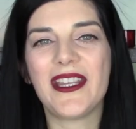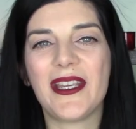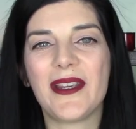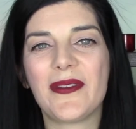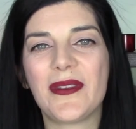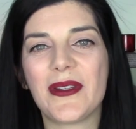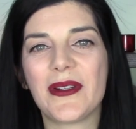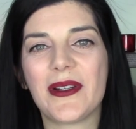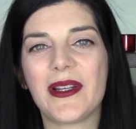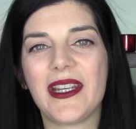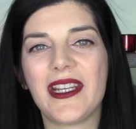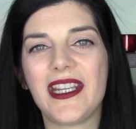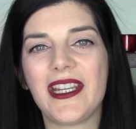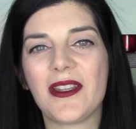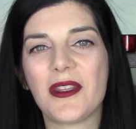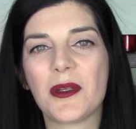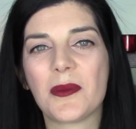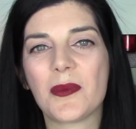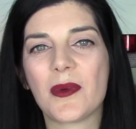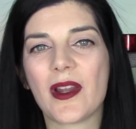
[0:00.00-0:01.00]
If there are any
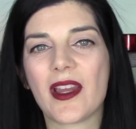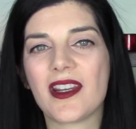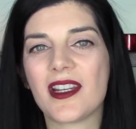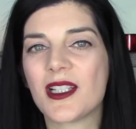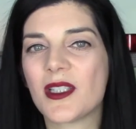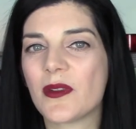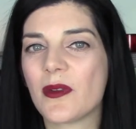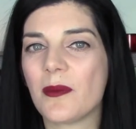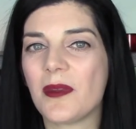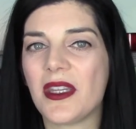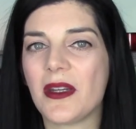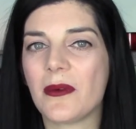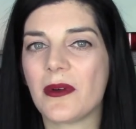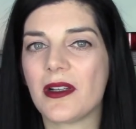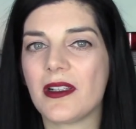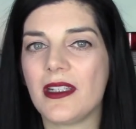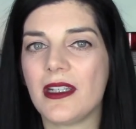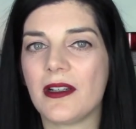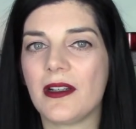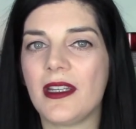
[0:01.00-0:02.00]
other products from The
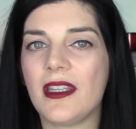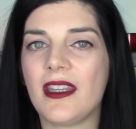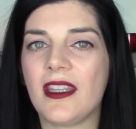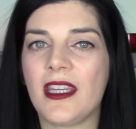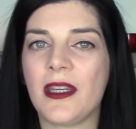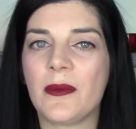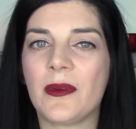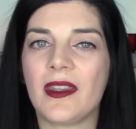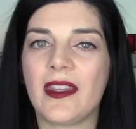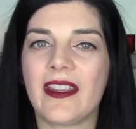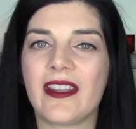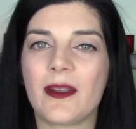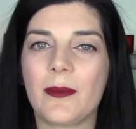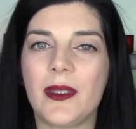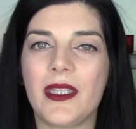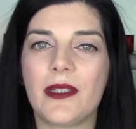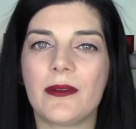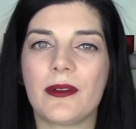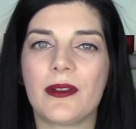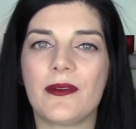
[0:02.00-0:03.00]
Ordinary that you would like
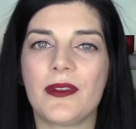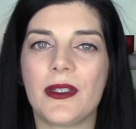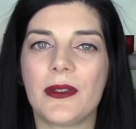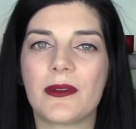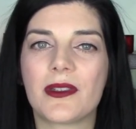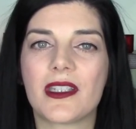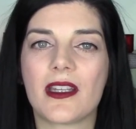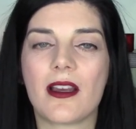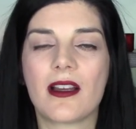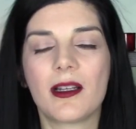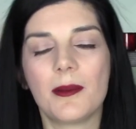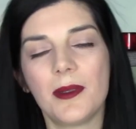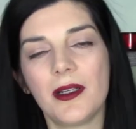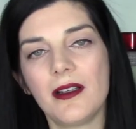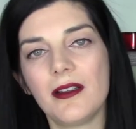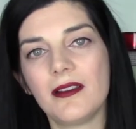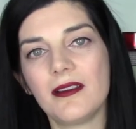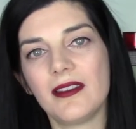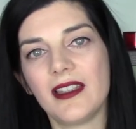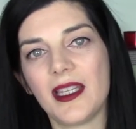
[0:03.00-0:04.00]
me to review and talk
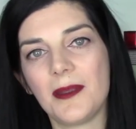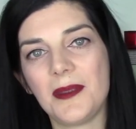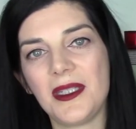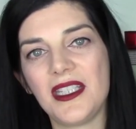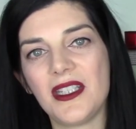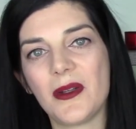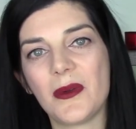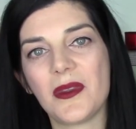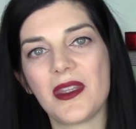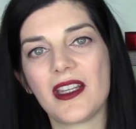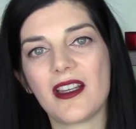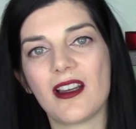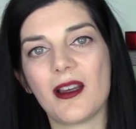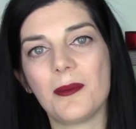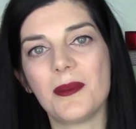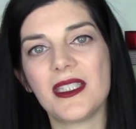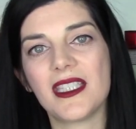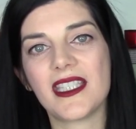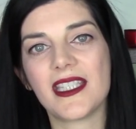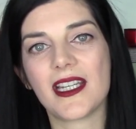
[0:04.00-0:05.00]
about, let me know in the
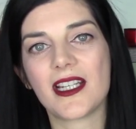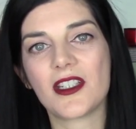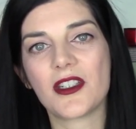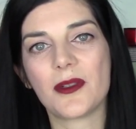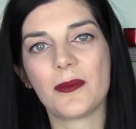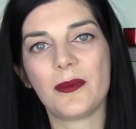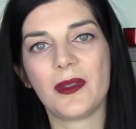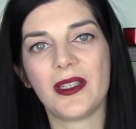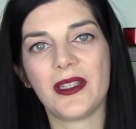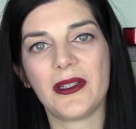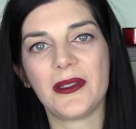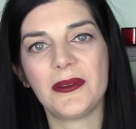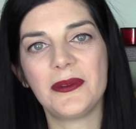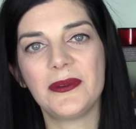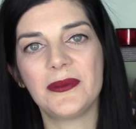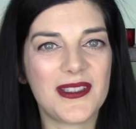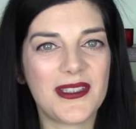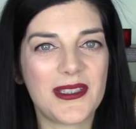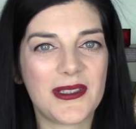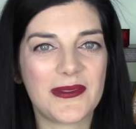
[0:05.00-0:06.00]
comments section
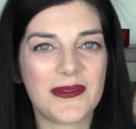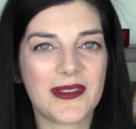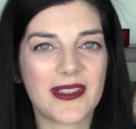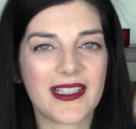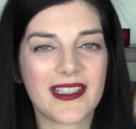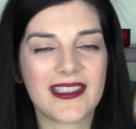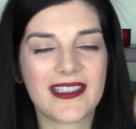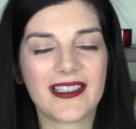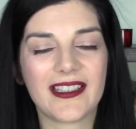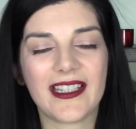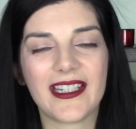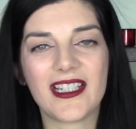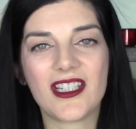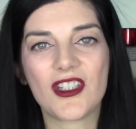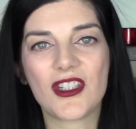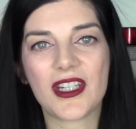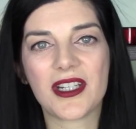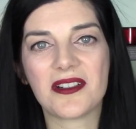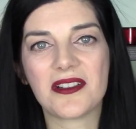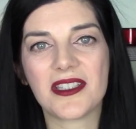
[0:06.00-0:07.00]
below. Don't forget to like,
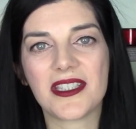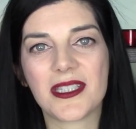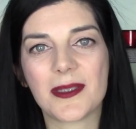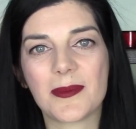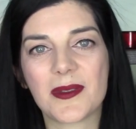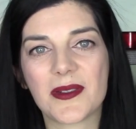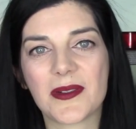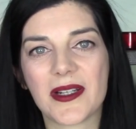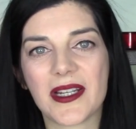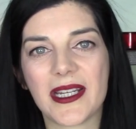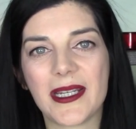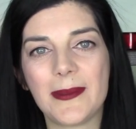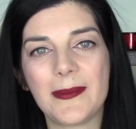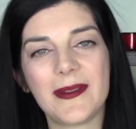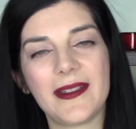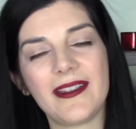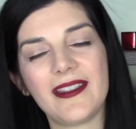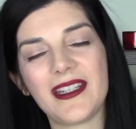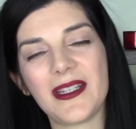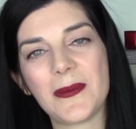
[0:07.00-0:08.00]
share, and
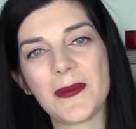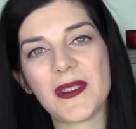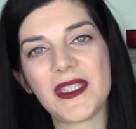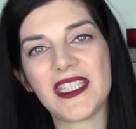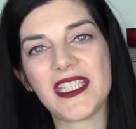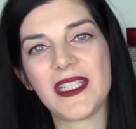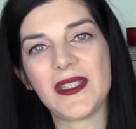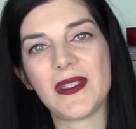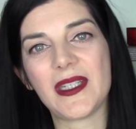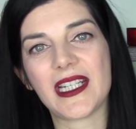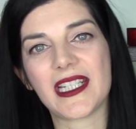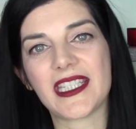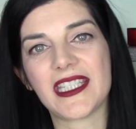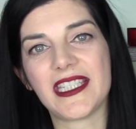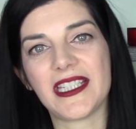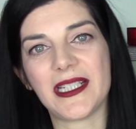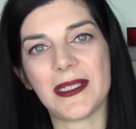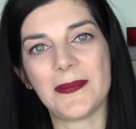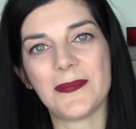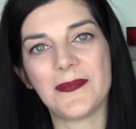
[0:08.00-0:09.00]
subscribe, and I will see you next
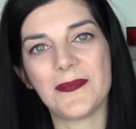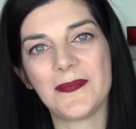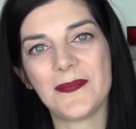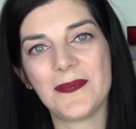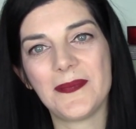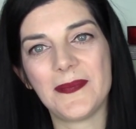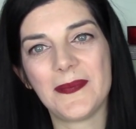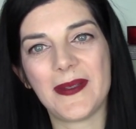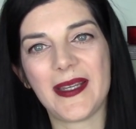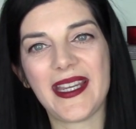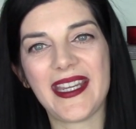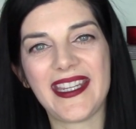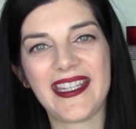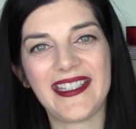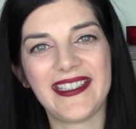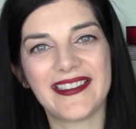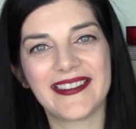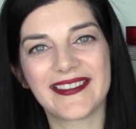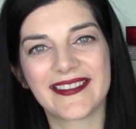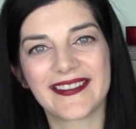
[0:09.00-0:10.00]
time. Bye!